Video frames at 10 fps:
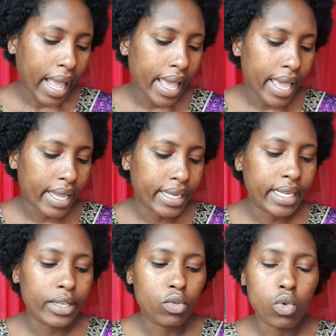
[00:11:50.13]

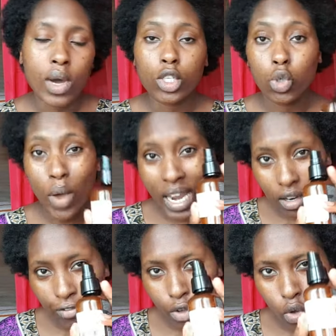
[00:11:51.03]
nilinunua 12
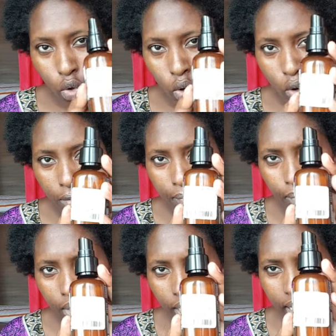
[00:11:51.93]
euro
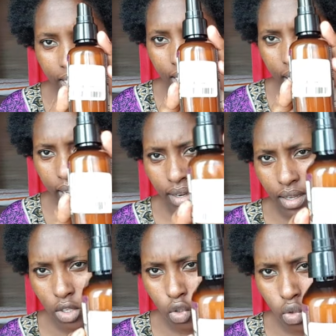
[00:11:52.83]

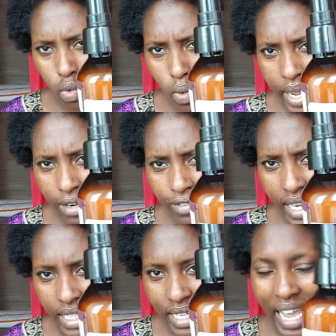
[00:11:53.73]

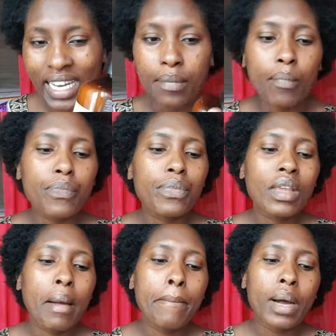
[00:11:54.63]
99,
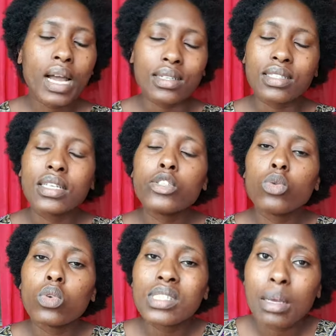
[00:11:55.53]
but it
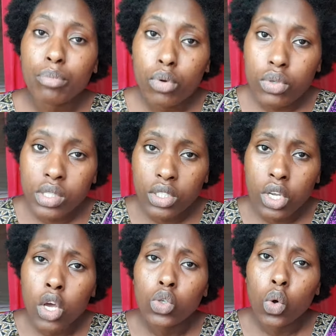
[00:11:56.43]
was supposed
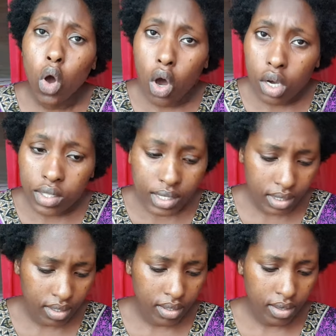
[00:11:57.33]
to
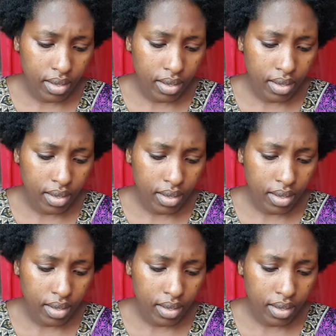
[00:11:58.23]
cost